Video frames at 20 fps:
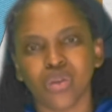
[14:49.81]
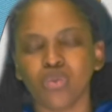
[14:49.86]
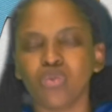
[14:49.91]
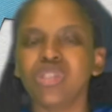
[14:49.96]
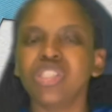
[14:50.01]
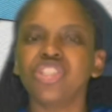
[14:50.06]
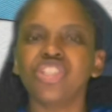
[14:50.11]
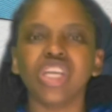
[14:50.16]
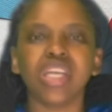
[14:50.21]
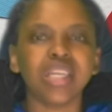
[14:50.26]

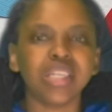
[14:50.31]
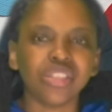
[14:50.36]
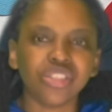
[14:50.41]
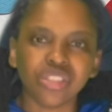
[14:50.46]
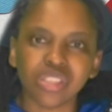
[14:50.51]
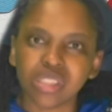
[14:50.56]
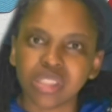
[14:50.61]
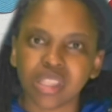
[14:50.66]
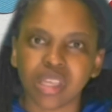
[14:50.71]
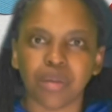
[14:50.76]
We
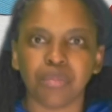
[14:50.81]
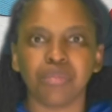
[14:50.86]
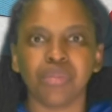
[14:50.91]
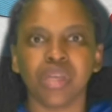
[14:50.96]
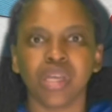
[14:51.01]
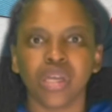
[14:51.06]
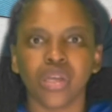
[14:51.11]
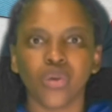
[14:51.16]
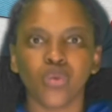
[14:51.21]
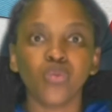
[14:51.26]
changed them.
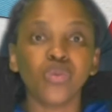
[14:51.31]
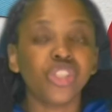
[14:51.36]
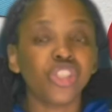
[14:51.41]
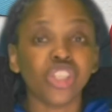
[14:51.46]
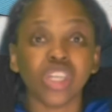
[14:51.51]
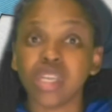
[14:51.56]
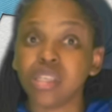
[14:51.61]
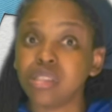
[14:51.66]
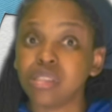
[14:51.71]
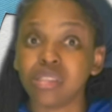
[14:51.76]
We
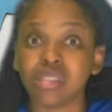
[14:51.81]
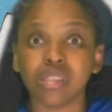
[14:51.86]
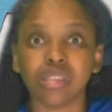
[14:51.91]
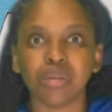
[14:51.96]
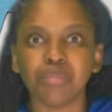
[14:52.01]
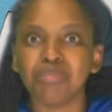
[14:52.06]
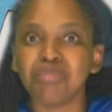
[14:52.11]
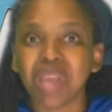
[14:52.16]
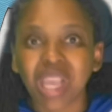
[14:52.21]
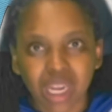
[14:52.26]
changed
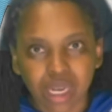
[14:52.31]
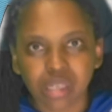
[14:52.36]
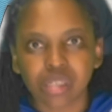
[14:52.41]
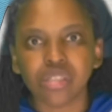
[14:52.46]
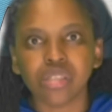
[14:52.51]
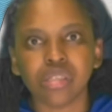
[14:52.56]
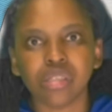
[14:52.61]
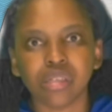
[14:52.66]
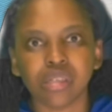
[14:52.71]
men.